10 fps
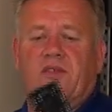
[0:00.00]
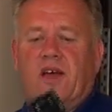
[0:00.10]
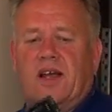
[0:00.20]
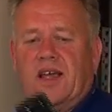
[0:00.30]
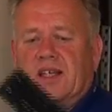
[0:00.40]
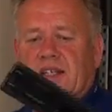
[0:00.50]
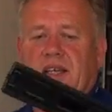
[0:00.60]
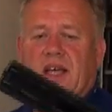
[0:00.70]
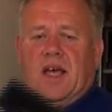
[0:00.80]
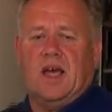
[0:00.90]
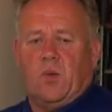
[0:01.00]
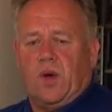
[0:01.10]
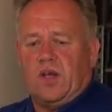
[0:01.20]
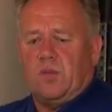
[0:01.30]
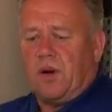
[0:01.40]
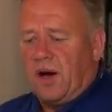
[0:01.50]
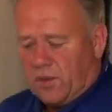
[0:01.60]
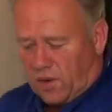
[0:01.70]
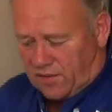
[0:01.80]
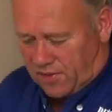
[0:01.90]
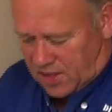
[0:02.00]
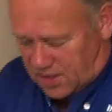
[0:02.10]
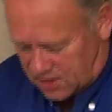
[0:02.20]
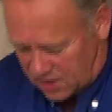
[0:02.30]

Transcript: fairly easily. When you buy one of these,